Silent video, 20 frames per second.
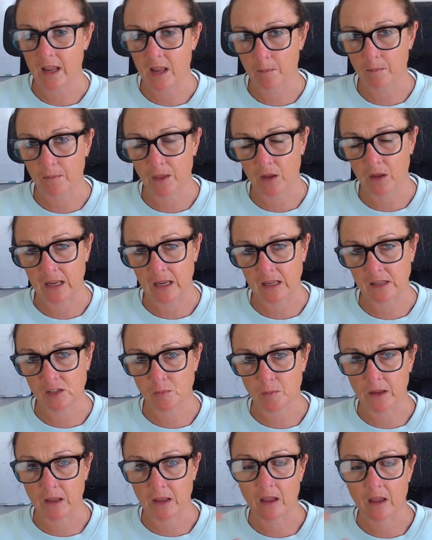hip that
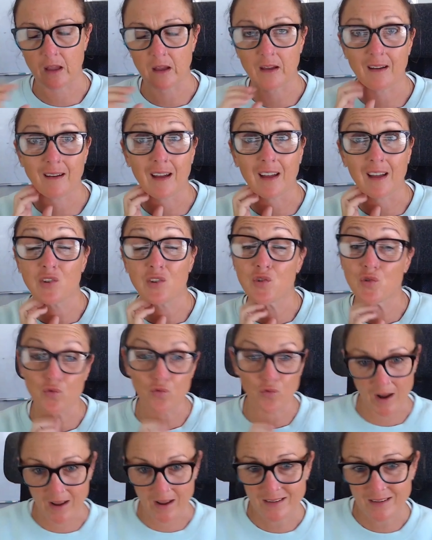needs to be
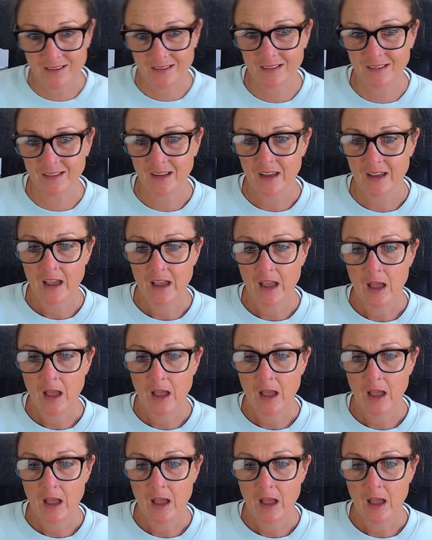addressed,